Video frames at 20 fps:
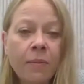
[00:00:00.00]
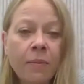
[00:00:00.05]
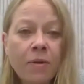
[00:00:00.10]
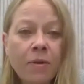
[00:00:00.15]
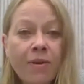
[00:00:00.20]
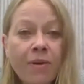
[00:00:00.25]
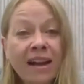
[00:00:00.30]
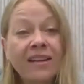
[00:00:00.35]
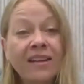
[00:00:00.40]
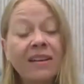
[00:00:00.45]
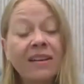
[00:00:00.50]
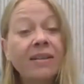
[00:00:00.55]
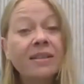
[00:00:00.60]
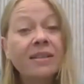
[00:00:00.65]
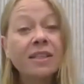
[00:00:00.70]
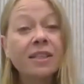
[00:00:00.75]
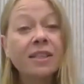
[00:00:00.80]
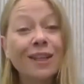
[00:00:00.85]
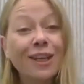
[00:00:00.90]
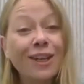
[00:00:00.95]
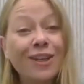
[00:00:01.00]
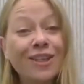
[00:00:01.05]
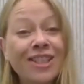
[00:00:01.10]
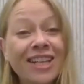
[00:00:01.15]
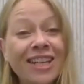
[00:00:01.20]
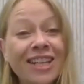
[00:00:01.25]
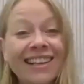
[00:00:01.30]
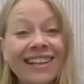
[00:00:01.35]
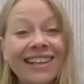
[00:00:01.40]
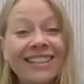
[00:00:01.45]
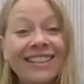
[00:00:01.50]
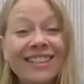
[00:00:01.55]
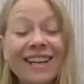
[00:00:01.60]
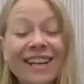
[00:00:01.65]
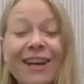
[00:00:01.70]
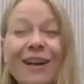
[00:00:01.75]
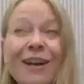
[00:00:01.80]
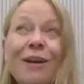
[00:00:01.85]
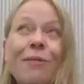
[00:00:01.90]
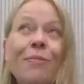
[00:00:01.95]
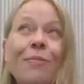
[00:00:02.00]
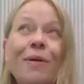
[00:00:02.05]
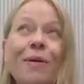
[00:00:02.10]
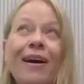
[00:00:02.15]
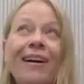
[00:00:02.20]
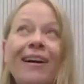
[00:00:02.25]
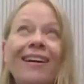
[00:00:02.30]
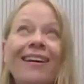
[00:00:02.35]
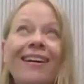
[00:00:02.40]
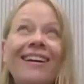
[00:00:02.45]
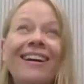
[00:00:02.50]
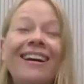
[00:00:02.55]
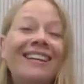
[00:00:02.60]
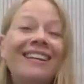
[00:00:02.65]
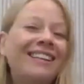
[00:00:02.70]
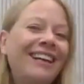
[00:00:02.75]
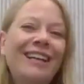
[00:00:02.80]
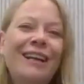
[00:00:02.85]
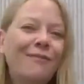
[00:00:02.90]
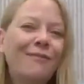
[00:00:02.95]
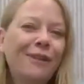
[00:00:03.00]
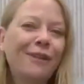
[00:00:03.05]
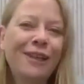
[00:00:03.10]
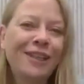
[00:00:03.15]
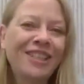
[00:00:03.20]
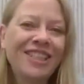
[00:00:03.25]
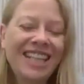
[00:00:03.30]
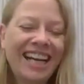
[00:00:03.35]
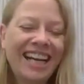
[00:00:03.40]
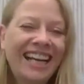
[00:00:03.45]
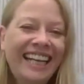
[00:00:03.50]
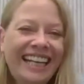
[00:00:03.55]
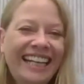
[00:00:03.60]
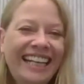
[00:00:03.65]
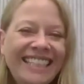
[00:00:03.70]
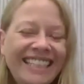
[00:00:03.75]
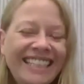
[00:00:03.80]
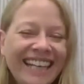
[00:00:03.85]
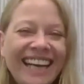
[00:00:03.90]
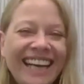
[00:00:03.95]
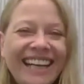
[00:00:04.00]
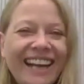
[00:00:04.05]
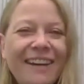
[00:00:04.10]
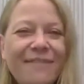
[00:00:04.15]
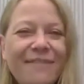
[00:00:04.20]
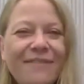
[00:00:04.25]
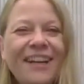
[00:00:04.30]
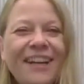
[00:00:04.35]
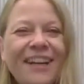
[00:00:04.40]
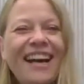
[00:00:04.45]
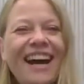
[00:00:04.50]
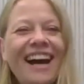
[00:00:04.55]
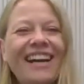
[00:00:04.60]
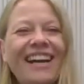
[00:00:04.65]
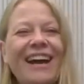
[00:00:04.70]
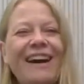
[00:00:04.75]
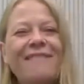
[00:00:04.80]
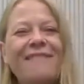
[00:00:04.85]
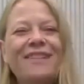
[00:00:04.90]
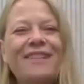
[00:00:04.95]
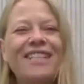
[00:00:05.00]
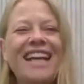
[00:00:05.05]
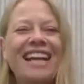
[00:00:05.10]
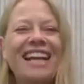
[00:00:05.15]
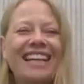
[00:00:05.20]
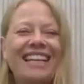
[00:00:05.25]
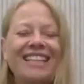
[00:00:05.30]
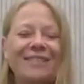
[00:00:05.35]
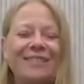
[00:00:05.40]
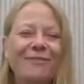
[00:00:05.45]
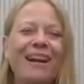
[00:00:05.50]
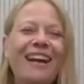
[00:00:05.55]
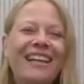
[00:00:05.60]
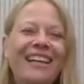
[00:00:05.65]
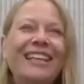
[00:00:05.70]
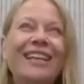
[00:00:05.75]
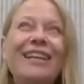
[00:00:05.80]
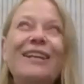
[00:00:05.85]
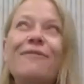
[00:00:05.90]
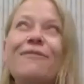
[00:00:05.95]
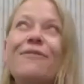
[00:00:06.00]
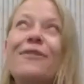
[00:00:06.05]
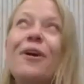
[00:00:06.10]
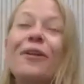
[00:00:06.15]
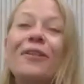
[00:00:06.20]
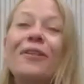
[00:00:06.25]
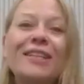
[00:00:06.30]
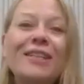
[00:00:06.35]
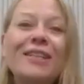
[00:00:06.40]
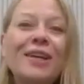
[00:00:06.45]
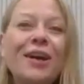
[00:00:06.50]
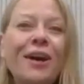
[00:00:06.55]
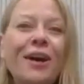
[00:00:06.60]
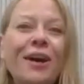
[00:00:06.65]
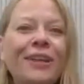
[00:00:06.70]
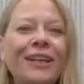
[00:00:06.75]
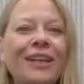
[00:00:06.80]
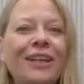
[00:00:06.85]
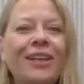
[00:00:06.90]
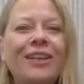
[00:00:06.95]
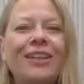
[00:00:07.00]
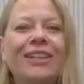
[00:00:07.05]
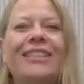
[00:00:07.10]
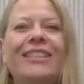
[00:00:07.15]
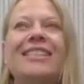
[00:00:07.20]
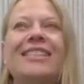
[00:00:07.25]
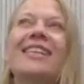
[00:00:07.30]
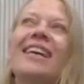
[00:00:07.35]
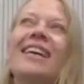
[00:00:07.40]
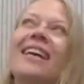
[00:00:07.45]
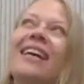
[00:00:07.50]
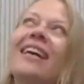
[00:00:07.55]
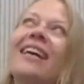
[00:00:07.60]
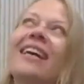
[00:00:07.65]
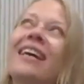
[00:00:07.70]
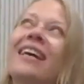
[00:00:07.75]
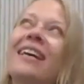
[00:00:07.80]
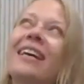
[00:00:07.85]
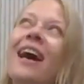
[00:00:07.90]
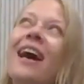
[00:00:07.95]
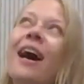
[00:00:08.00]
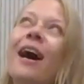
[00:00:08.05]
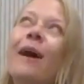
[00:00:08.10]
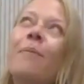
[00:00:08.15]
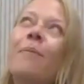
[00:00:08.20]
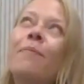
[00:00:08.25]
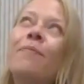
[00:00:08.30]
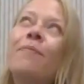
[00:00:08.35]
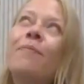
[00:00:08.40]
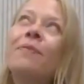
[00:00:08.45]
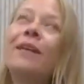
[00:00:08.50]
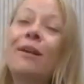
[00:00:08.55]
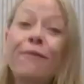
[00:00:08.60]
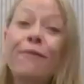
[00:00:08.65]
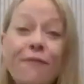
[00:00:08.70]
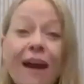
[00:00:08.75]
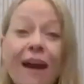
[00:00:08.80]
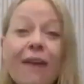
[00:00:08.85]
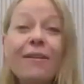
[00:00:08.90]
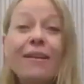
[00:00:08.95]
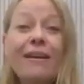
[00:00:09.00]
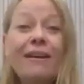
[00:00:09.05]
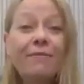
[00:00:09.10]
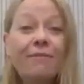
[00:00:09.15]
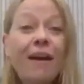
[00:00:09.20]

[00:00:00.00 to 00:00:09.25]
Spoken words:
We recognise it's a huge challenge, but I love a good challenge. I love a challenge where, you know, you've got this goal that looks, you know, very,